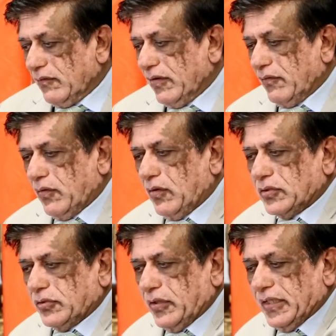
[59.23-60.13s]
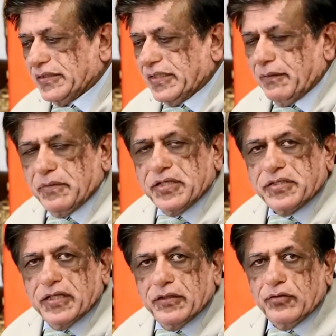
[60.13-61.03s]
We have also
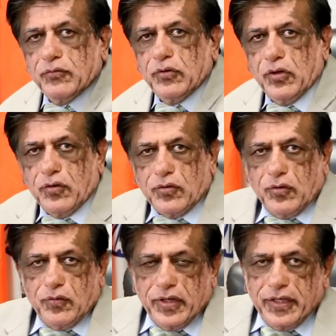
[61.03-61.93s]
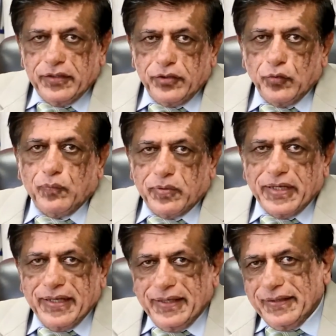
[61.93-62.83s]
established a new logo and new
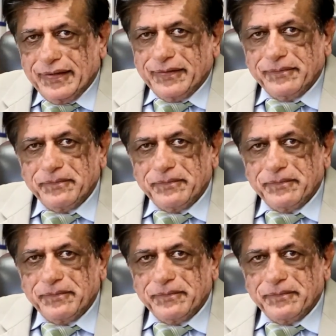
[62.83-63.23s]
brand.